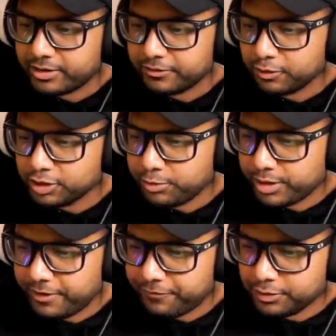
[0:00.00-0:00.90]
Unfortunately, we
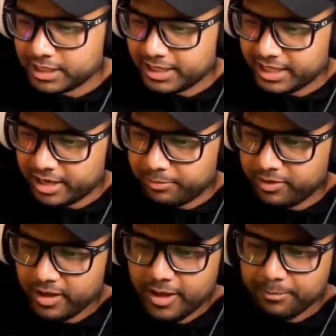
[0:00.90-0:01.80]
couldn't fuse anything there,
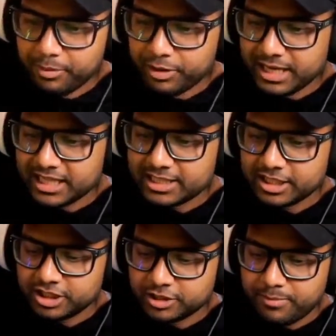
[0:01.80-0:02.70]
but we got
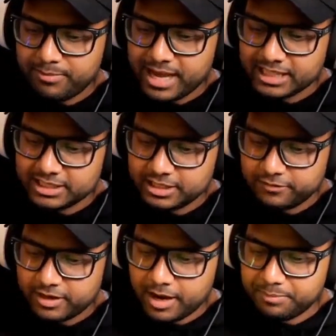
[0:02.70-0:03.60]
such a
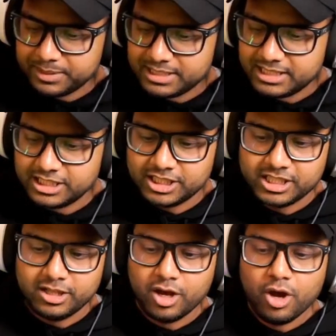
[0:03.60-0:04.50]
massive
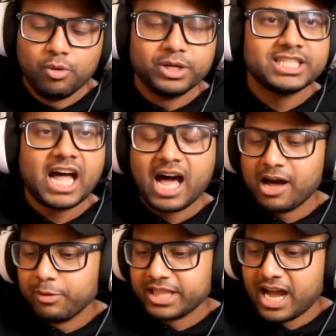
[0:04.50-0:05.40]
composition with
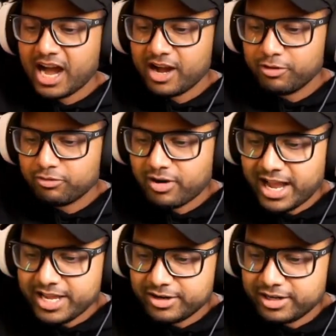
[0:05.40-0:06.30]
Hog
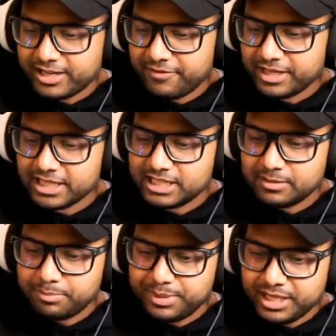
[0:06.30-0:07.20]
Rider giving us
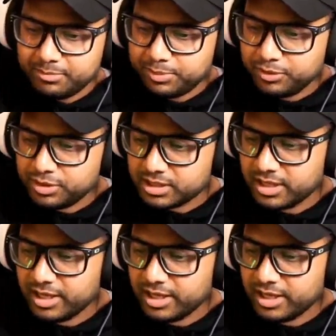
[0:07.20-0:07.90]
speed boost